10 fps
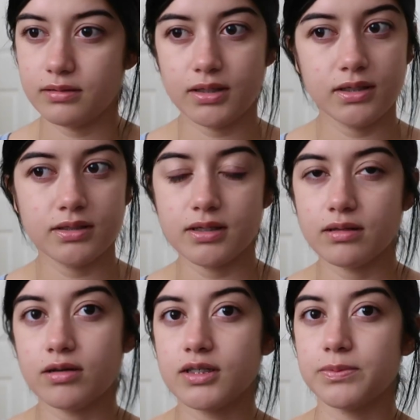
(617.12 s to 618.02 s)
he's in
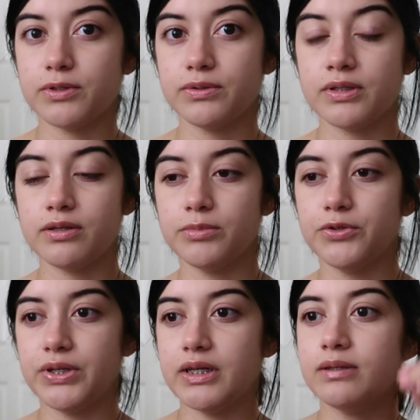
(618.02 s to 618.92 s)
the hospital with
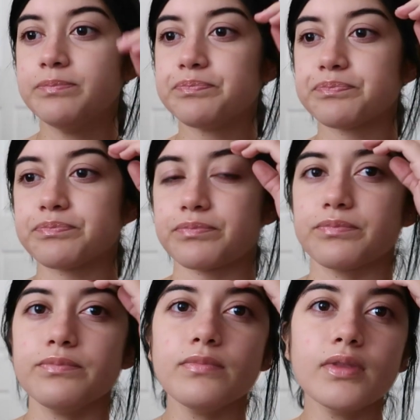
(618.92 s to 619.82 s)
pneumonia
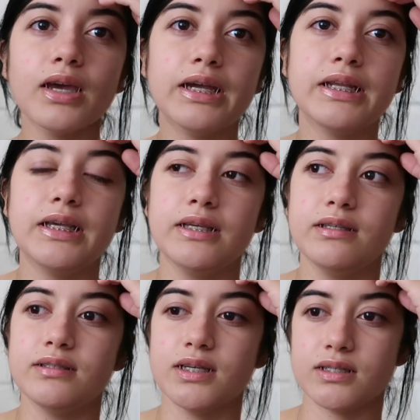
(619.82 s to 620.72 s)
and
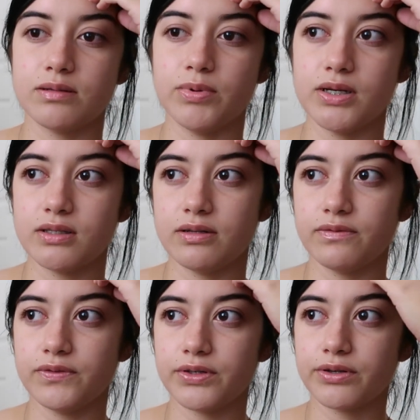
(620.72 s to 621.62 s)
he tested
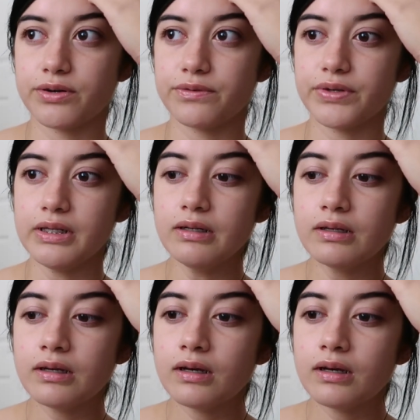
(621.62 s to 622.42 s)
positive for COVID.